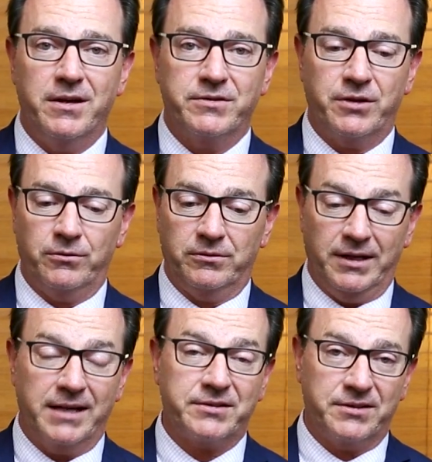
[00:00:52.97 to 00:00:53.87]
So
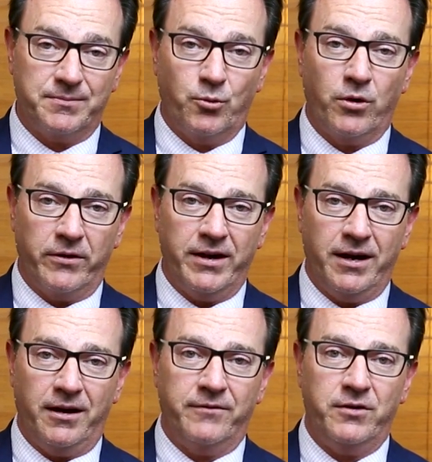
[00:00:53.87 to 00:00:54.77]
less is more
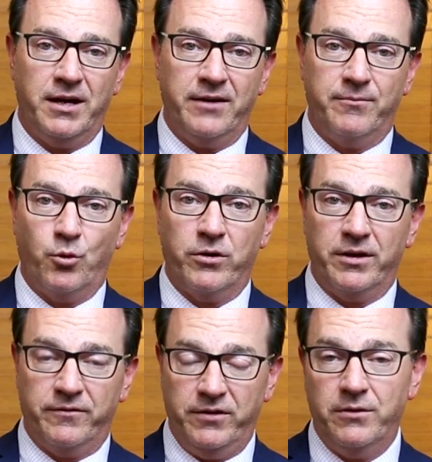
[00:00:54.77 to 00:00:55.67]
there. If you have more
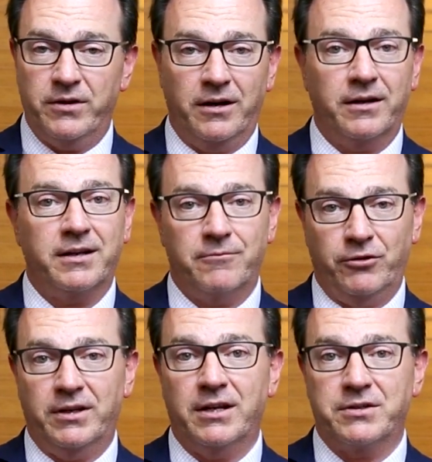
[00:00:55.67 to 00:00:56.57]
than a few there, it can
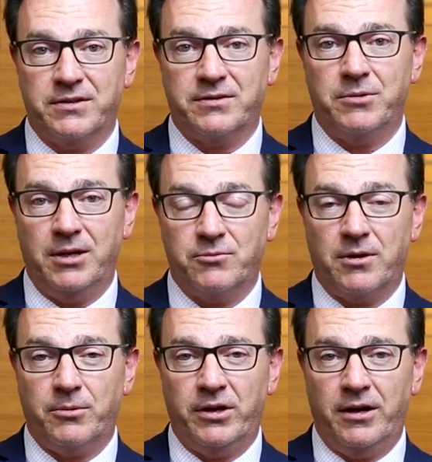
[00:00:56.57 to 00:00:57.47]
really get you in some deep
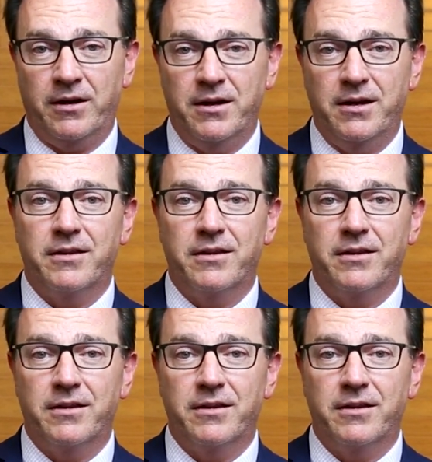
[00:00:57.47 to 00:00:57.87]
trouble there.